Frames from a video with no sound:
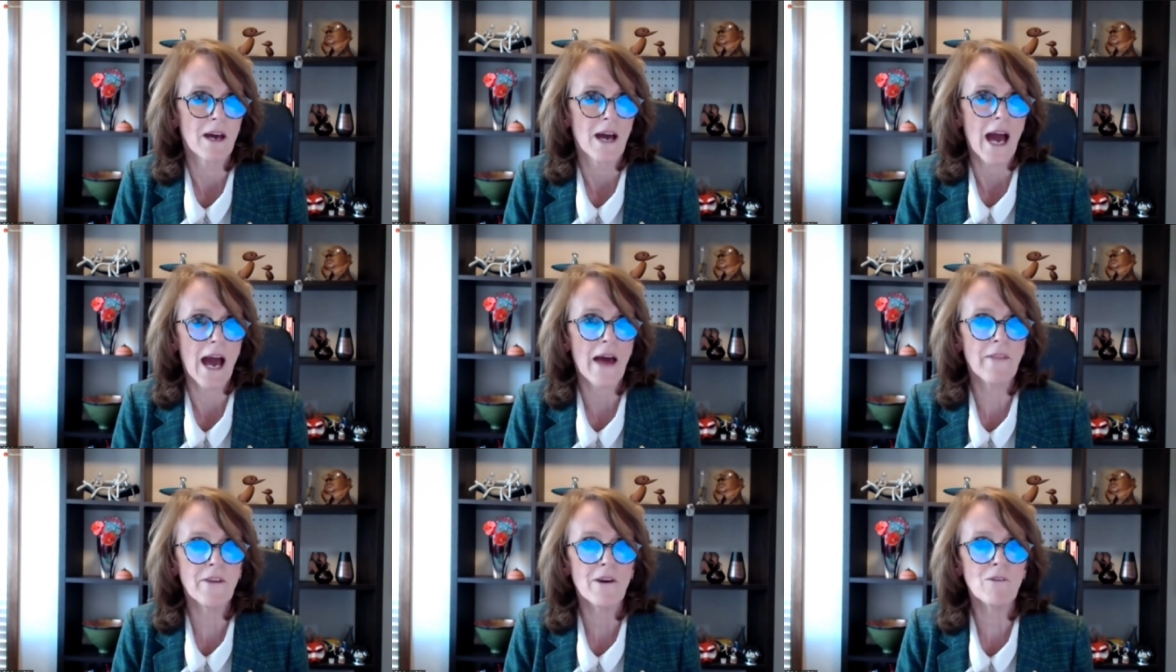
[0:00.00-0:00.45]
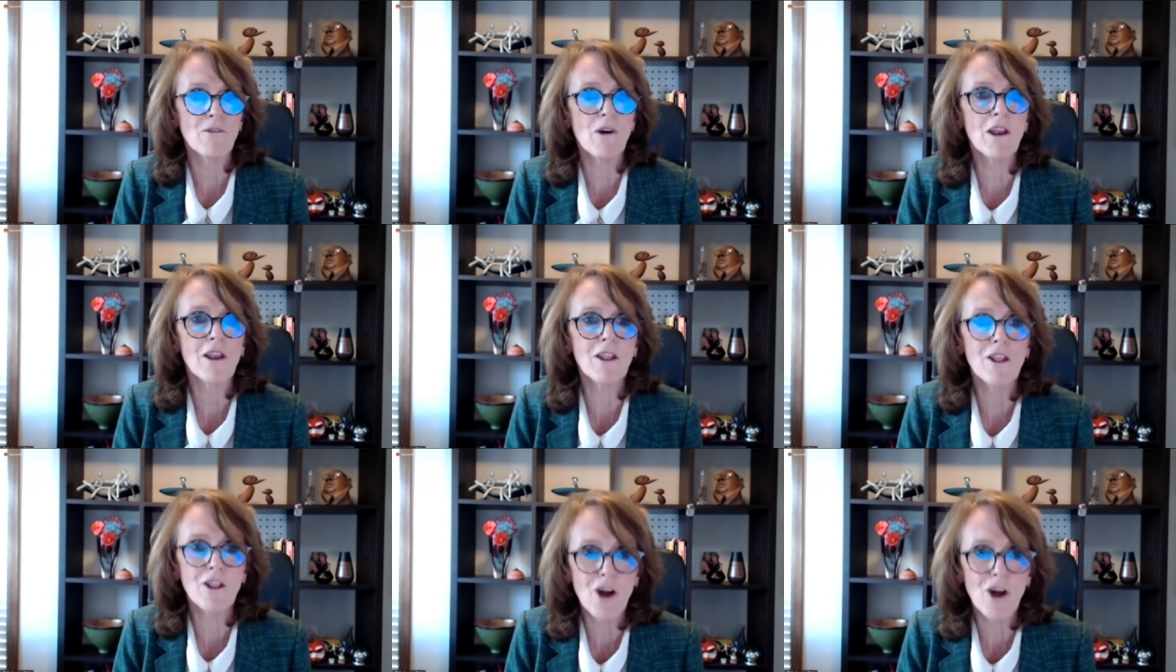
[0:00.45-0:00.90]
And there are
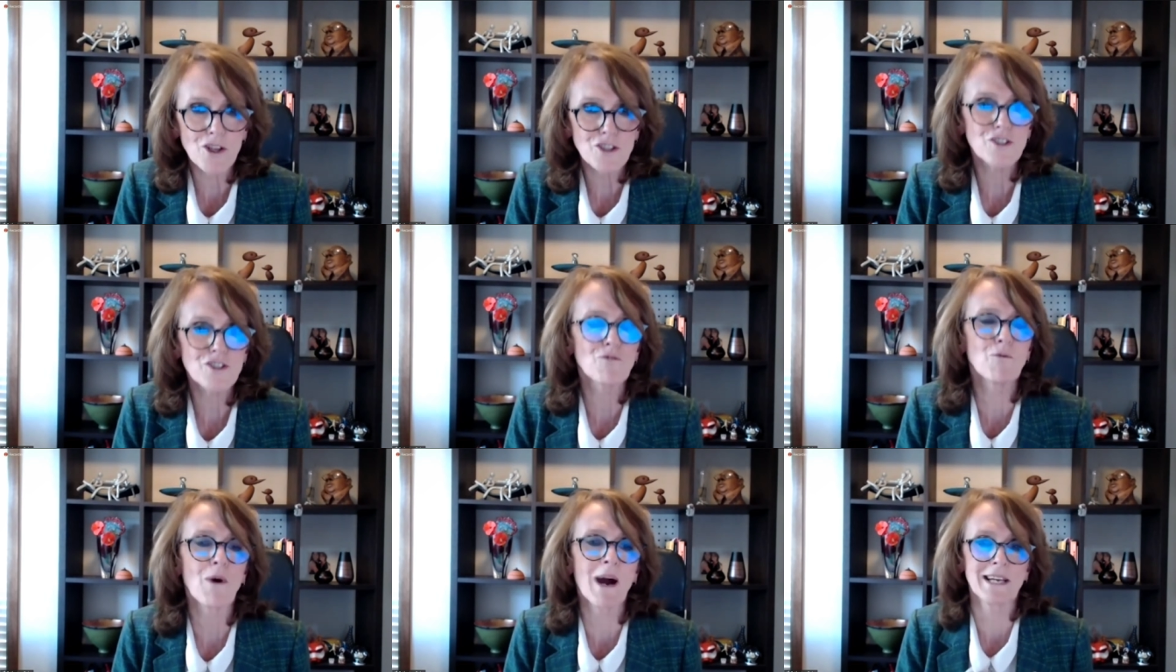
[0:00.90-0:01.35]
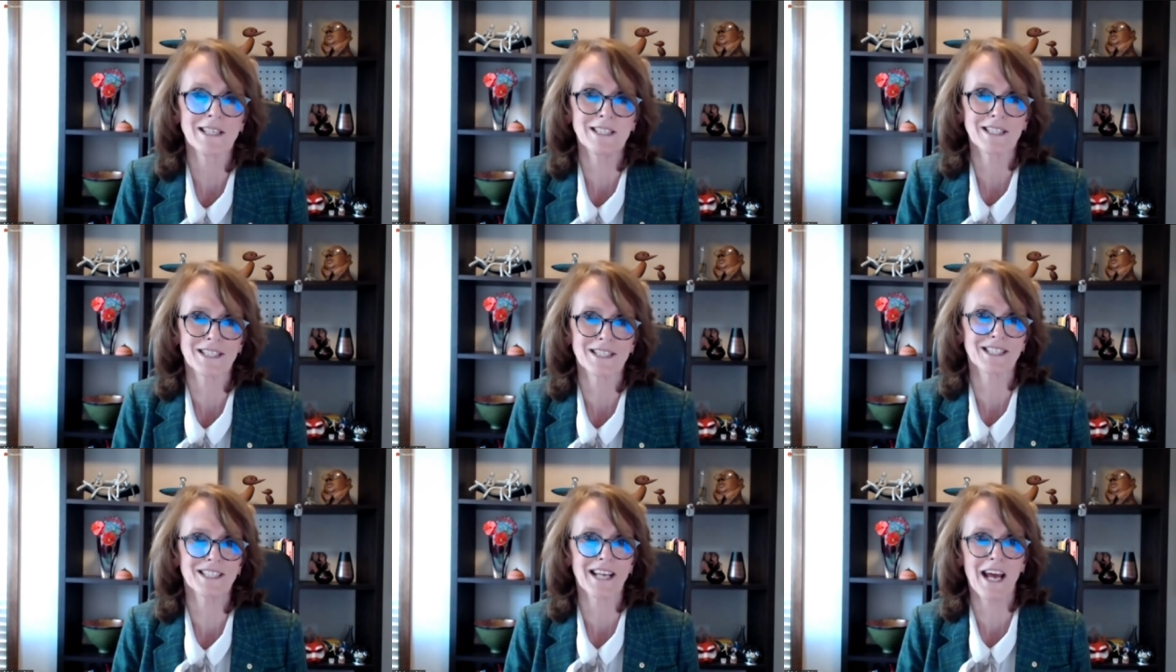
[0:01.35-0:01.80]
lots of ways
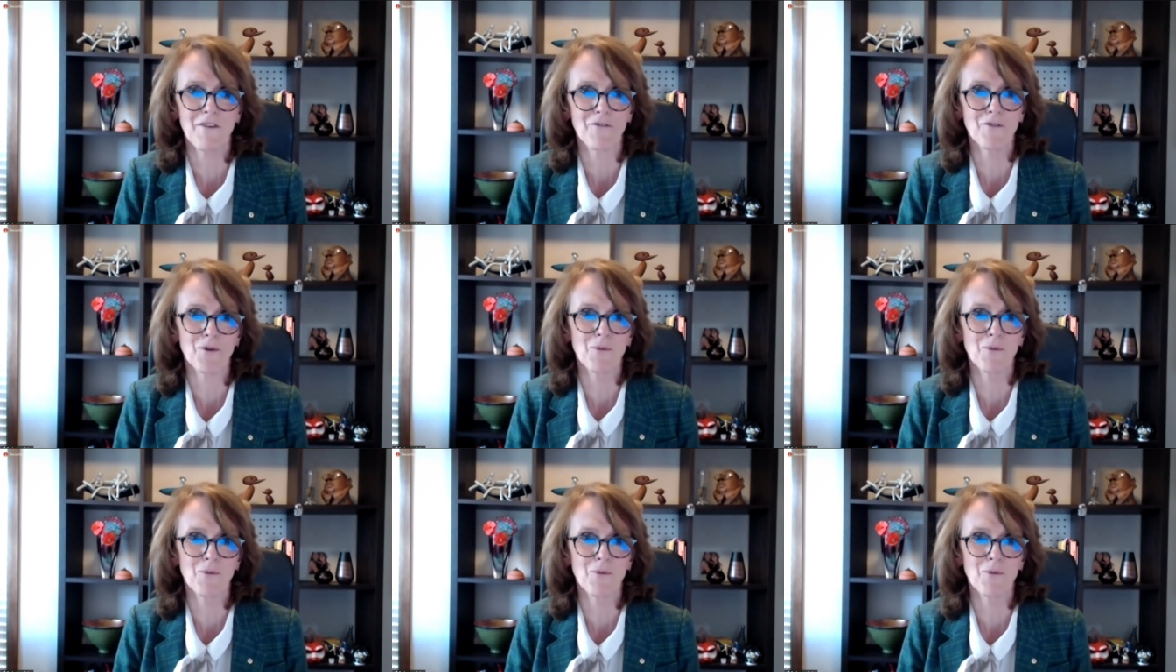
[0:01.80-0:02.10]
to save the